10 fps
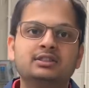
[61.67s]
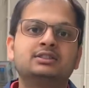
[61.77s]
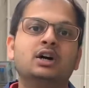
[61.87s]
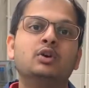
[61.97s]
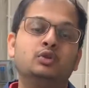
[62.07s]

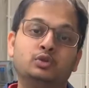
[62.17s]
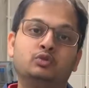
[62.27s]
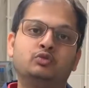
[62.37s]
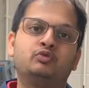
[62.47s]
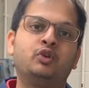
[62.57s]
So
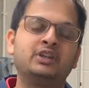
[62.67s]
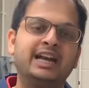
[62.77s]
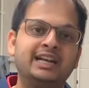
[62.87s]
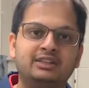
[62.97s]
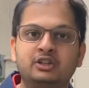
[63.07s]
for
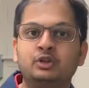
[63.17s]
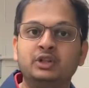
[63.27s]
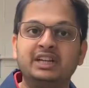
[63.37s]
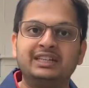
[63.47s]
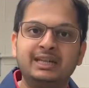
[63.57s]
that you
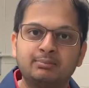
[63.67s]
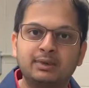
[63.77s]
need deep